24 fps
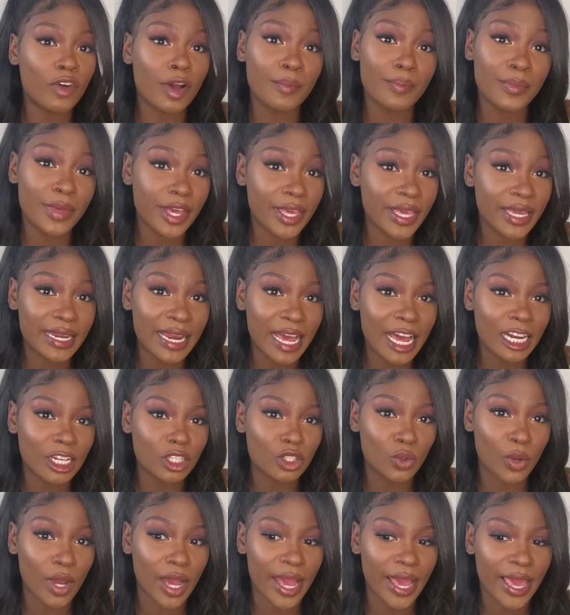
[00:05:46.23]
a million
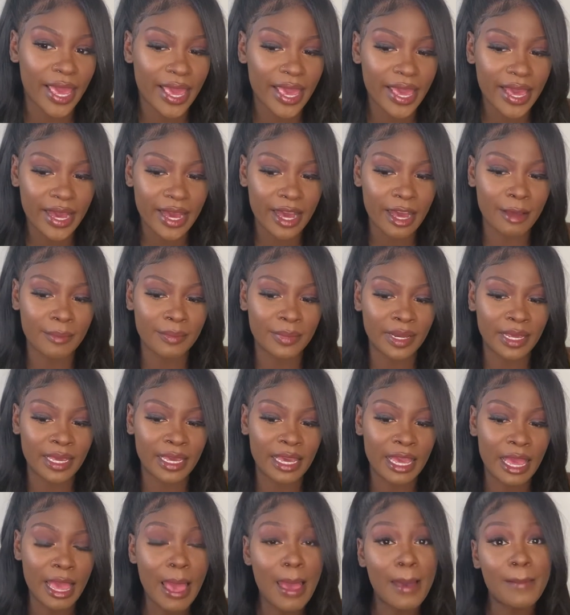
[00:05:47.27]
dollars on her hair
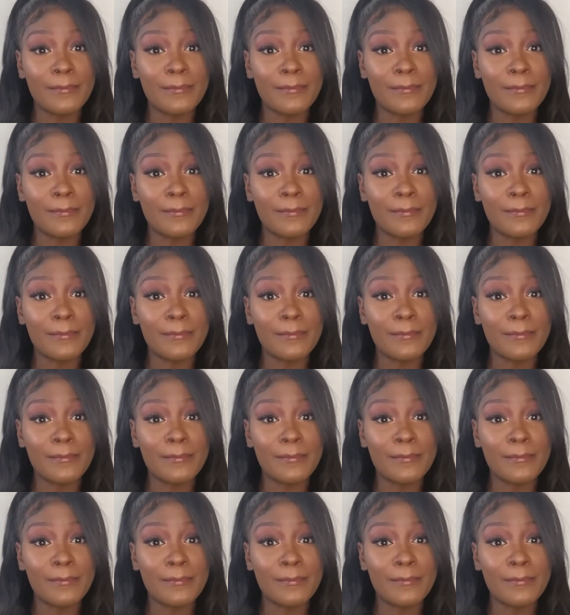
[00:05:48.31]
company